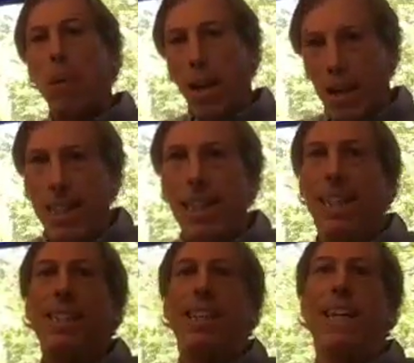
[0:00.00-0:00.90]
plug
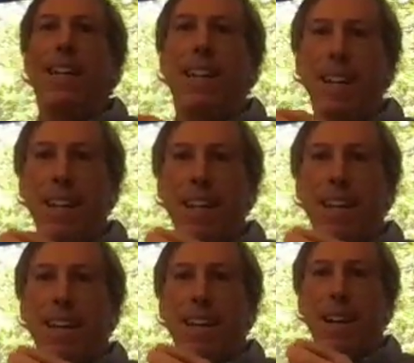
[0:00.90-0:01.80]
things in,
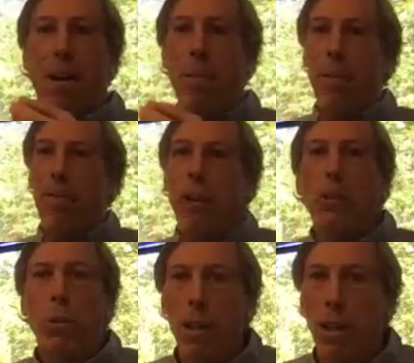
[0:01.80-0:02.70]
I mean,
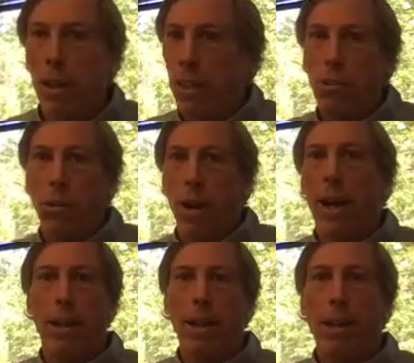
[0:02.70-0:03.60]
virtual is great,